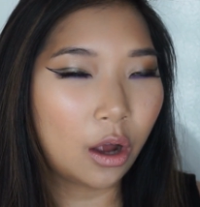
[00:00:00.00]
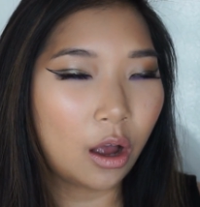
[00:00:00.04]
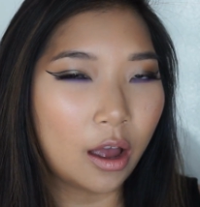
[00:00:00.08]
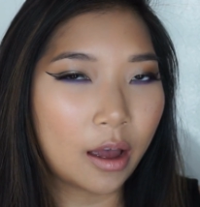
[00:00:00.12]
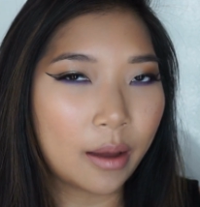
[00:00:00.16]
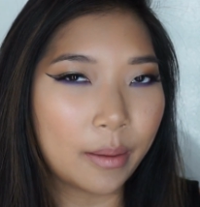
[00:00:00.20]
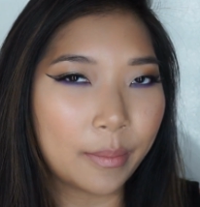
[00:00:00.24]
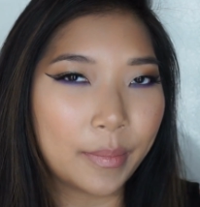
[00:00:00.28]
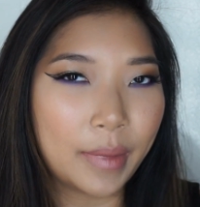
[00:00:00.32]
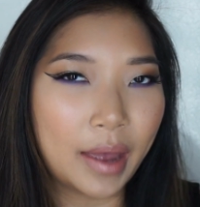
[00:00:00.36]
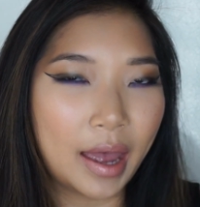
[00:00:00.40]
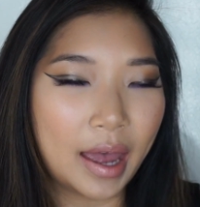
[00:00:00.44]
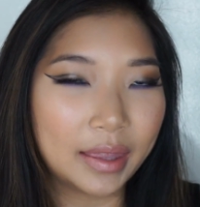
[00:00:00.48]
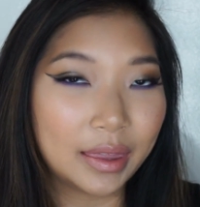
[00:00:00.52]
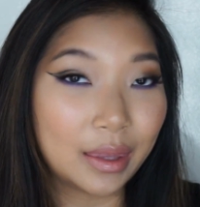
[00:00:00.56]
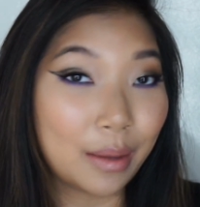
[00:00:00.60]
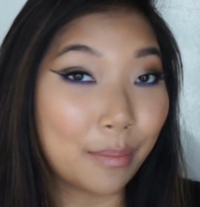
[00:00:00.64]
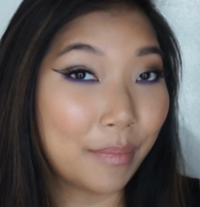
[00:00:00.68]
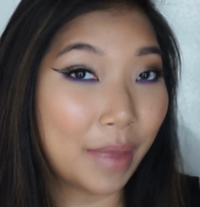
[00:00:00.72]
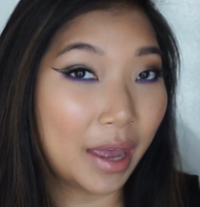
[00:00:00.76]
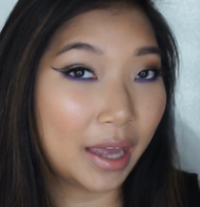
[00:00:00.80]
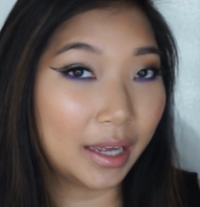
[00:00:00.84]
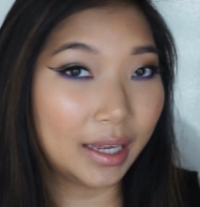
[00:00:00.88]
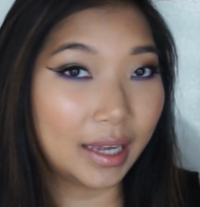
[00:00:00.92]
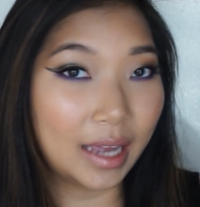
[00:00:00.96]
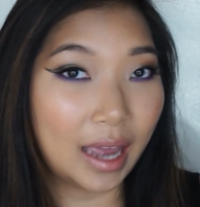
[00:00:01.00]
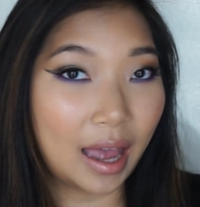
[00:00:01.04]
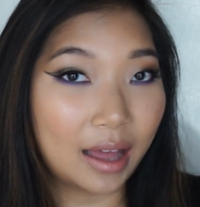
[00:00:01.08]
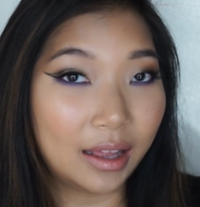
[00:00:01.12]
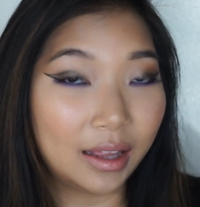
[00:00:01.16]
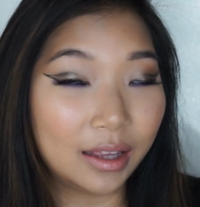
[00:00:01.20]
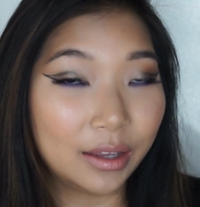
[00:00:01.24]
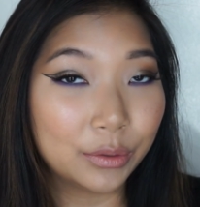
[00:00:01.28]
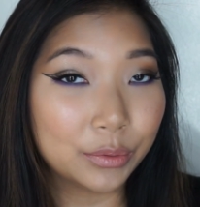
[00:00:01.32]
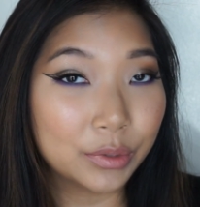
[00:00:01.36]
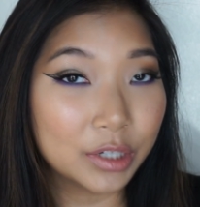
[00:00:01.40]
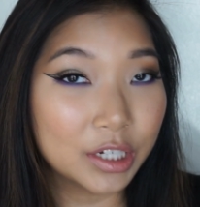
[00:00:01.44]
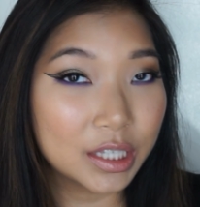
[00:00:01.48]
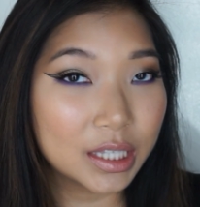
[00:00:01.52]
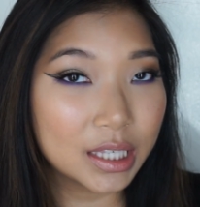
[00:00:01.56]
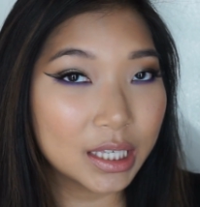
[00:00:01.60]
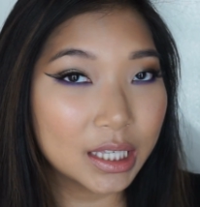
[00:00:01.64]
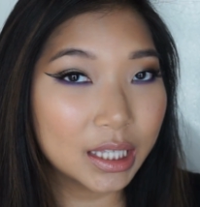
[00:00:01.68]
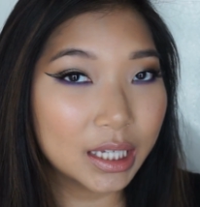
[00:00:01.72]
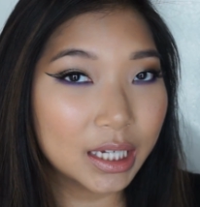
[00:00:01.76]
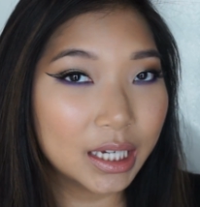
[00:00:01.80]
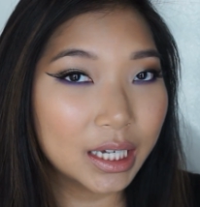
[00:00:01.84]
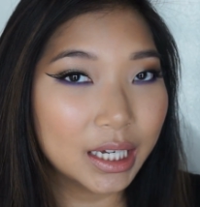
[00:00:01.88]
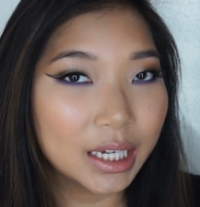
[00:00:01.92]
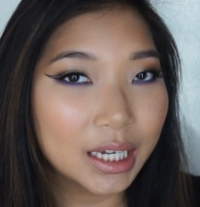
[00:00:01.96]
at the Met Gala
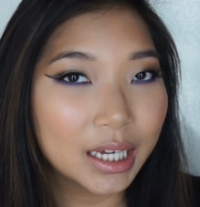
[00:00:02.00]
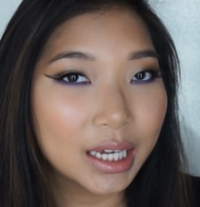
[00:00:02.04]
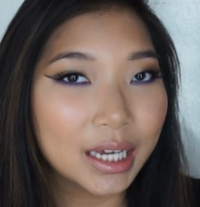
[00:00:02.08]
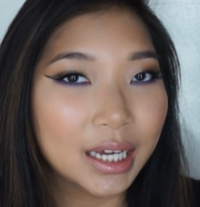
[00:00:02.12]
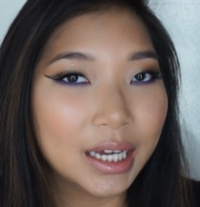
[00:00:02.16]
recently,